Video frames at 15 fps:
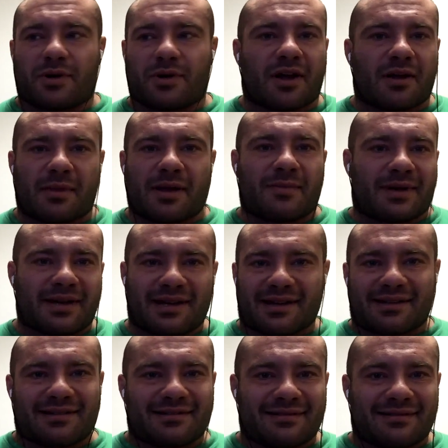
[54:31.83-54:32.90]
I'd put all my
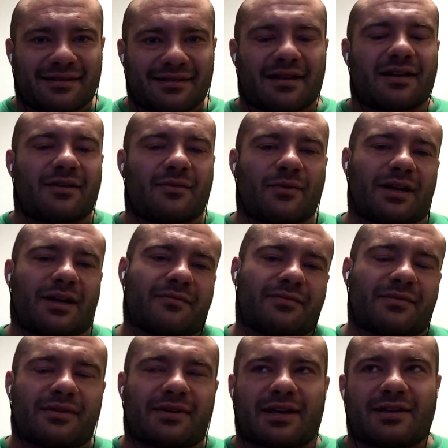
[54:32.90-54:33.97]
money on it.
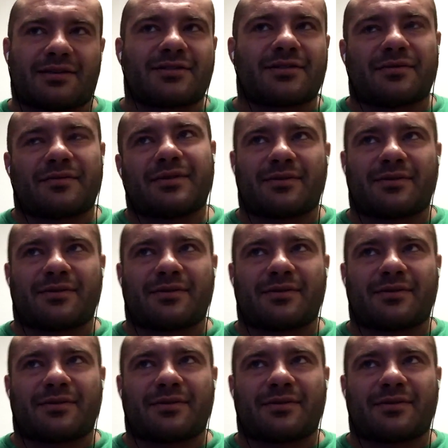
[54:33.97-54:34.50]
Well, okay, so